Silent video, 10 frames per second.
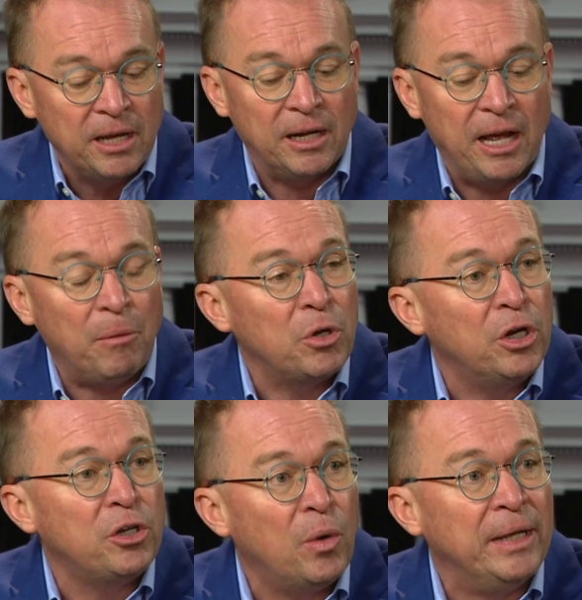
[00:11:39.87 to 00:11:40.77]
and we're going
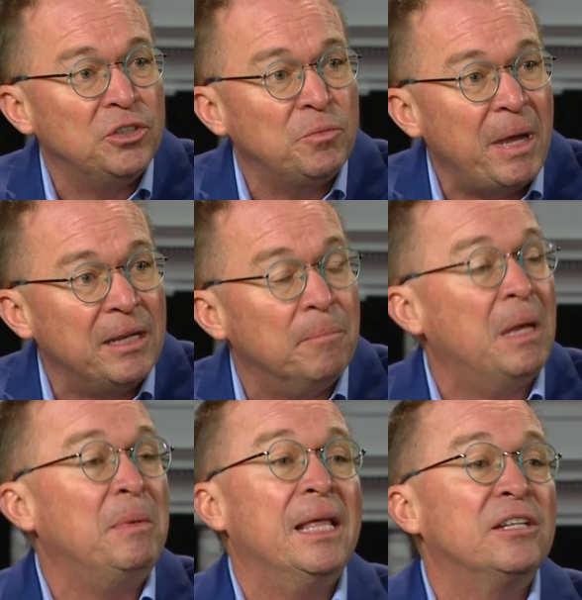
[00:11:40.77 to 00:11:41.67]
to go ahead and spend it.
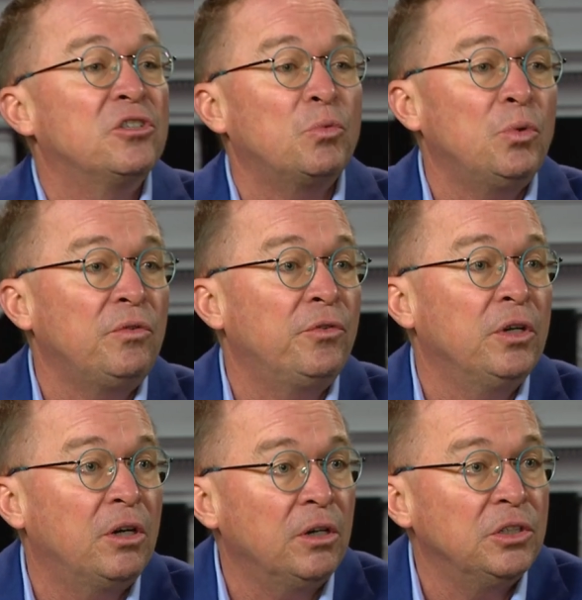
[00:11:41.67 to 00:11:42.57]
Maybe that's the rule for
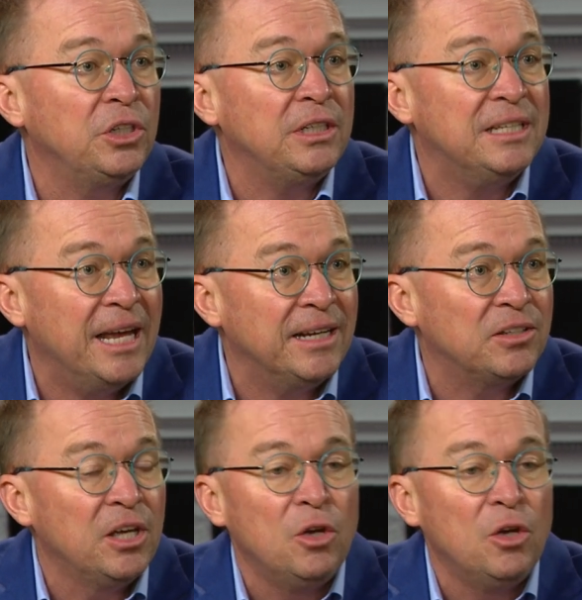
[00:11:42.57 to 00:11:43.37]
encouraging debt